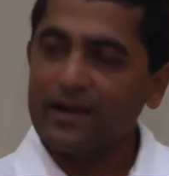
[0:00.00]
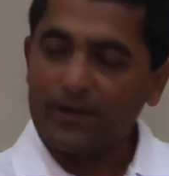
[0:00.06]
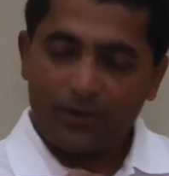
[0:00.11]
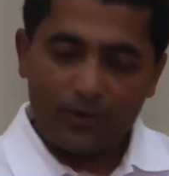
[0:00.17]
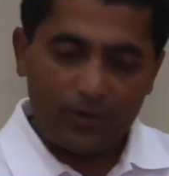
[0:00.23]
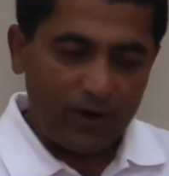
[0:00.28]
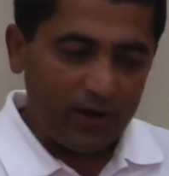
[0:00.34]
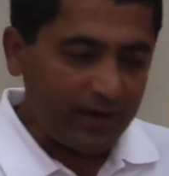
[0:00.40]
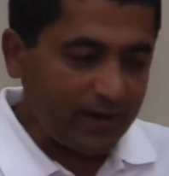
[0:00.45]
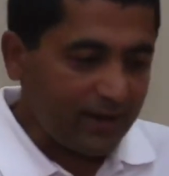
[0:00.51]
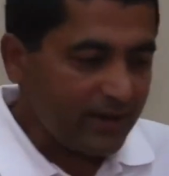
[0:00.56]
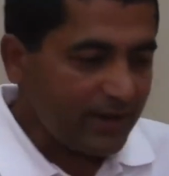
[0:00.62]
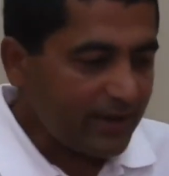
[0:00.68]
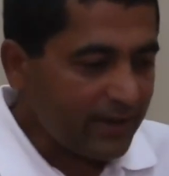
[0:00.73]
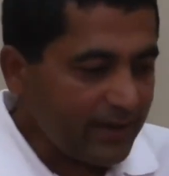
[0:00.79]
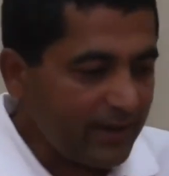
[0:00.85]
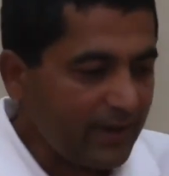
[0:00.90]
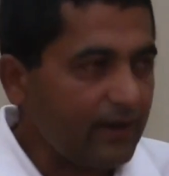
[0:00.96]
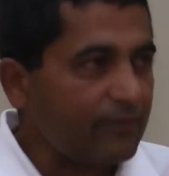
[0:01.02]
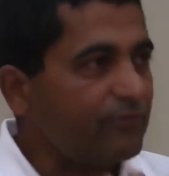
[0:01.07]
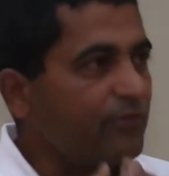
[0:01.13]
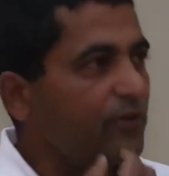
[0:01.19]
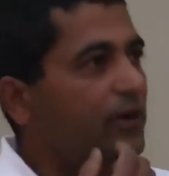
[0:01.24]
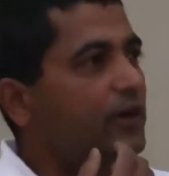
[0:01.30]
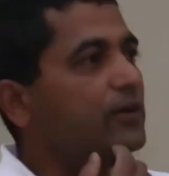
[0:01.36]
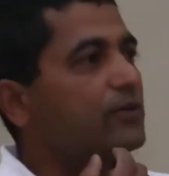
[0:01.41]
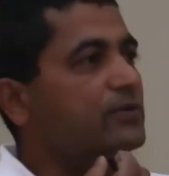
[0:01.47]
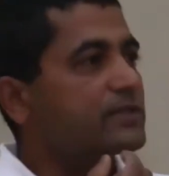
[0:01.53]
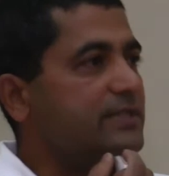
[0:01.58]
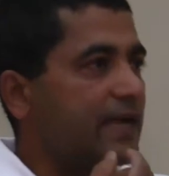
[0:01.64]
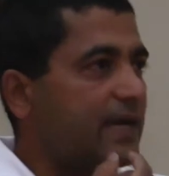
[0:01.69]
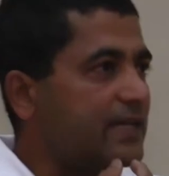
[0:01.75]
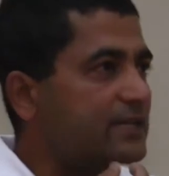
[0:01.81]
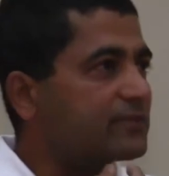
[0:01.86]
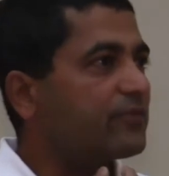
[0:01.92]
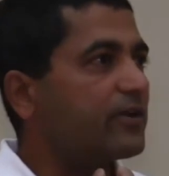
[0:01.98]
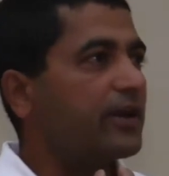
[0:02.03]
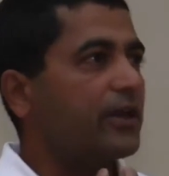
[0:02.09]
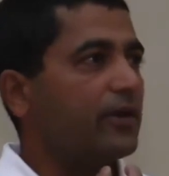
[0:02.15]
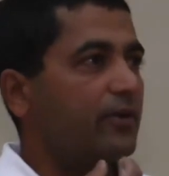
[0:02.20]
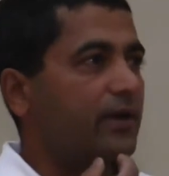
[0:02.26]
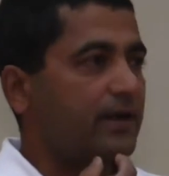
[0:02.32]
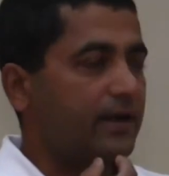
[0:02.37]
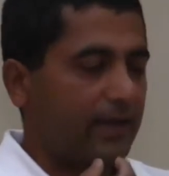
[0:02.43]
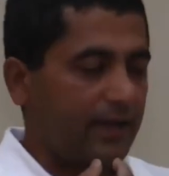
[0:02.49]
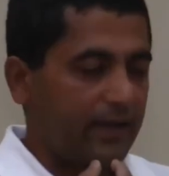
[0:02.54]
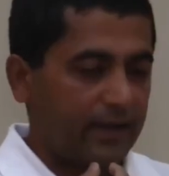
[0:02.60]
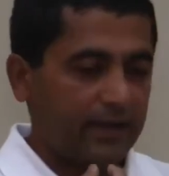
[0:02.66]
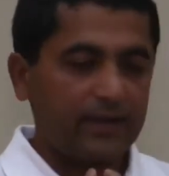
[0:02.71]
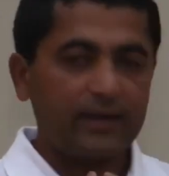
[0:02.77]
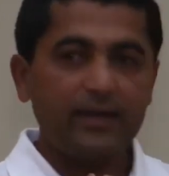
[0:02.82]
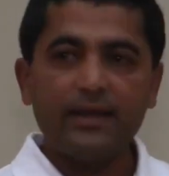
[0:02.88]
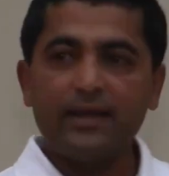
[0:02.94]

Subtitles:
Do not kill to satisfy your tongue.